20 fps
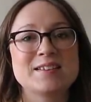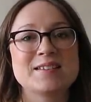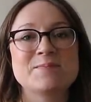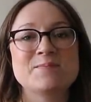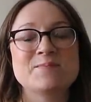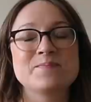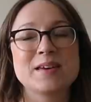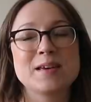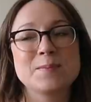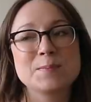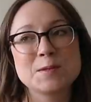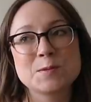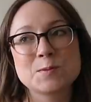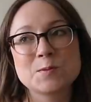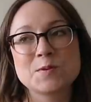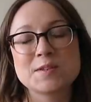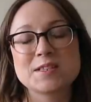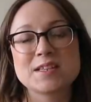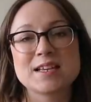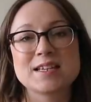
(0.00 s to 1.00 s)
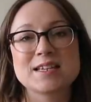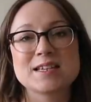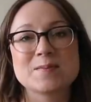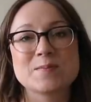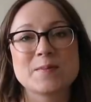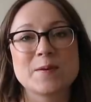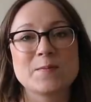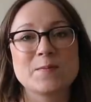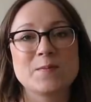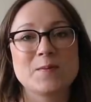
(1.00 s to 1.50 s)
and maybe towards the end of
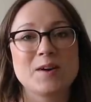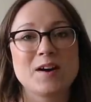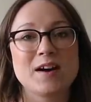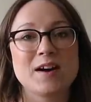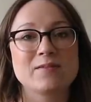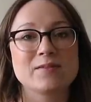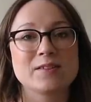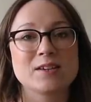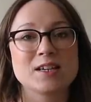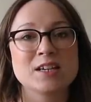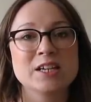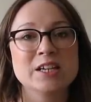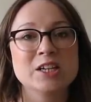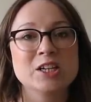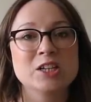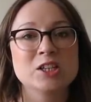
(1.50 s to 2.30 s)
the month we'll have a